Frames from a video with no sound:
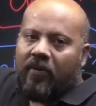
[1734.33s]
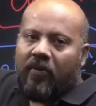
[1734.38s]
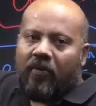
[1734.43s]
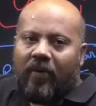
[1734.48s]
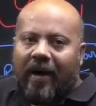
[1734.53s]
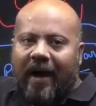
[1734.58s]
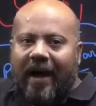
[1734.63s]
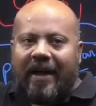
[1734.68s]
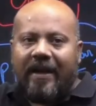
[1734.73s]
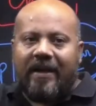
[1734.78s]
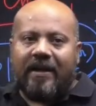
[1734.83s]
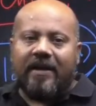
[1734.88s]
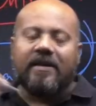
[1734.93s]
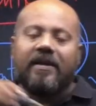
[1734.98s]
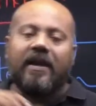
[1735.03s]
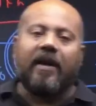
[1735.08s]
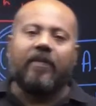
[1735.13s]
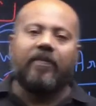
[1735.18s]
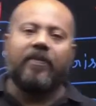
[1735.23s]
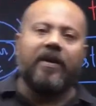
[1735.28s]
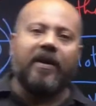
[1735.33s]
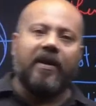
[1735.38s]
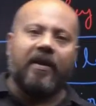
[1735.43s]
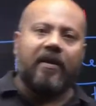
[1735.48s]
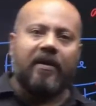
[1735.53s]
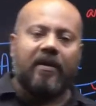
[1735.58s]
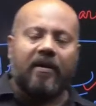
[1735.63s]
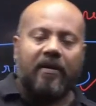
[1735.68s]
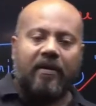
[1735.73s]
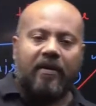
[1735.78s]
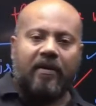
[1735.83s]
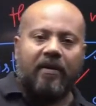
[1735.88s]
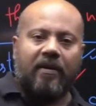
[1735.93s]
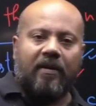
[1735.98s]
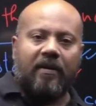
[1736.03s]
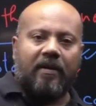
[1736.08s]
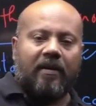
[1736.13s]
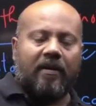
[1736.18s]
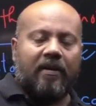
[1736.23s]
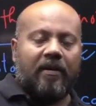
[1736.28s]
why it is happening,
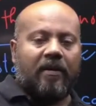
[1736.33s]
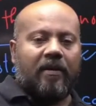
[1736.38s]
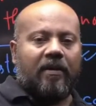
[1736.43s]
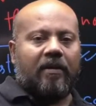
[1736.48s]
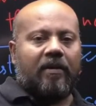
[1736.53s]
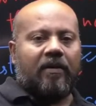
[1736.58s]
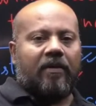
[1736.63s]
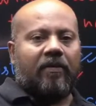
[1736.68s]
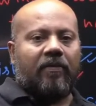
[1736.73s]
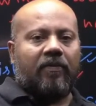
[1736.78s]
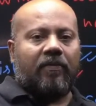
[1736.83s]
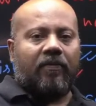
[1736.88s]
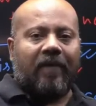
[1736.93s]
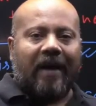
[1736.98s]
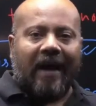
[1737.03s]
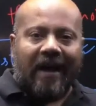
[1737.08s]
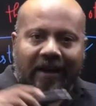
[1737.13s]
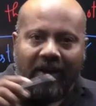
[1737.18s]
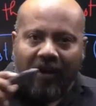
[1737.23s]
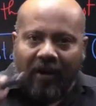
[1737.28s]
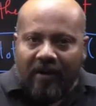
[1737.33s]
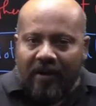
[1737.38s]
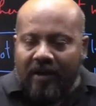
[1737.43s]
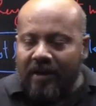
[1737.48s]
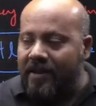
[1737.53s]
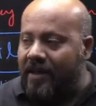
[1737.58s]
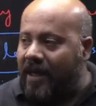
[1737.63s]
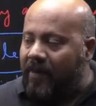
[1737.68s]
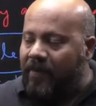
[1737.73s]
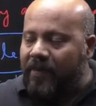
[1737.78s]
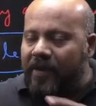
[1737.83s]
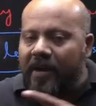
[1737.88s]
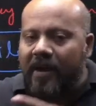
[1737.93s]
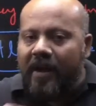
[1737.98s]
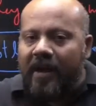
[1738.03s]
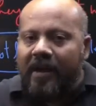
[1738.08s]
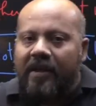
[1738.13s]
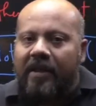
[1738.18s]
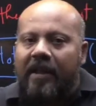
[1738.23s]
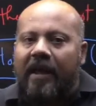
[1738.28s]
why not it is happening
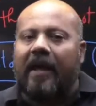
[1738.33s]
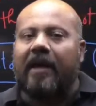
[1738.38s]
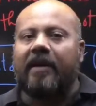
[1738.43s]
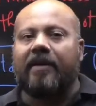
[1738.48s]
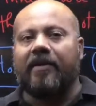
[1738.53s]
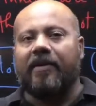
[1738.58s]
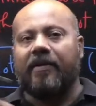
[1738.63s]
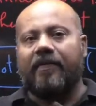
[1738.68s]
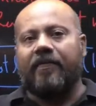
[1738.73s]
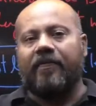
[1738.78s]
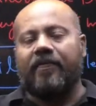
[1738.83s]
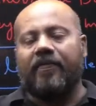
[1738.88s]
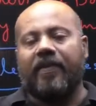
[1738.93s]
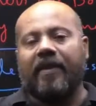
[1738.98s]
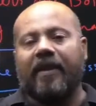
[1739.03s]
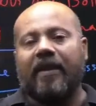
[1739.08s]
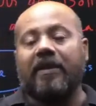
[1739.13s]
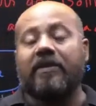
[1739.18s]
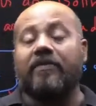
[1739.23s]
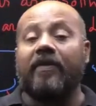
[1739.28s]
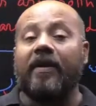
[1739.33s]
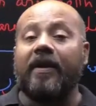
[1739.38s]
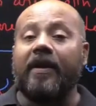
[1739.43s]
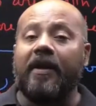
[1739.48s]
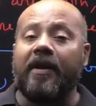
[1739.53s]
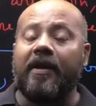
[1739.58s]
like that, is very